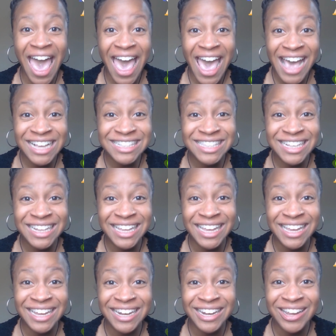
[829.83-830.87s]

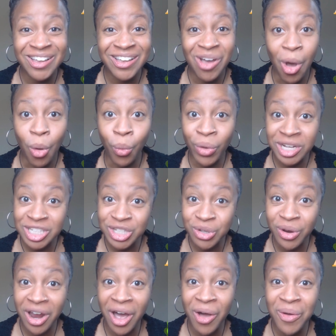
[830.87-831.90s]
Excellent! What
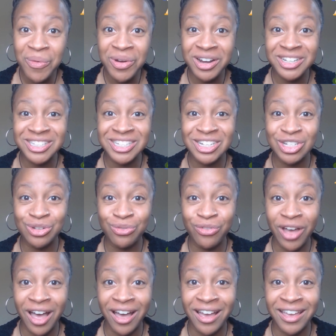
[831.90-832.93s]
short O words did you
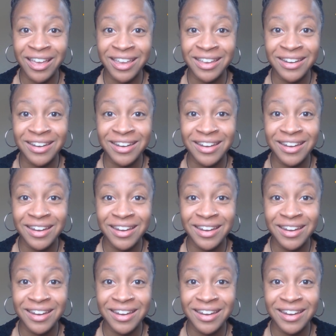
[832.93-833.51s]
find?